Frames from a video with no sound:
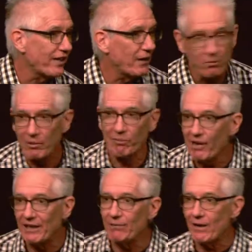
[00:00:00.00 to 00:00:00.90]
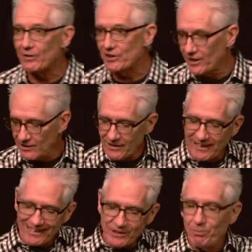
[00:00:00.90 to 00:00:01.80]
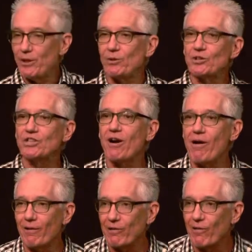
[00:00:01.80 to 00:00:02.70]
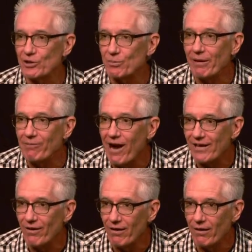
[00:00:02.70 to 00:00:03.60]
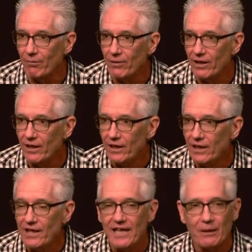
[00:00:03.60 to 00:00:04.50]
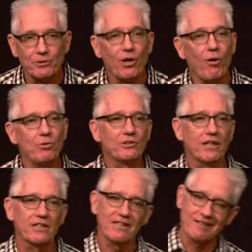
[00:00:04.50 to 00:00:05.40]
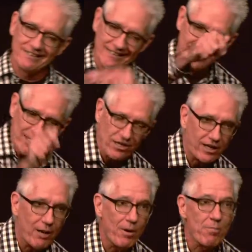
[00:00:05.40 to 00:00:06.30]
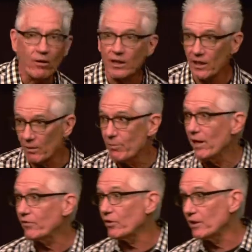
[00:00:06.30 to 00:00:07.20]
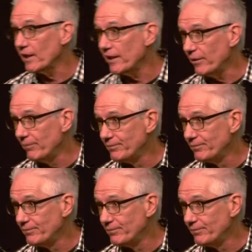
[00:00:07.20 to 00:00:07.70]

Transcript: day when we were running around as kids, and I got this big old scar across my right arm. It was almost like God saying, I'm going to mark you, come back for you later.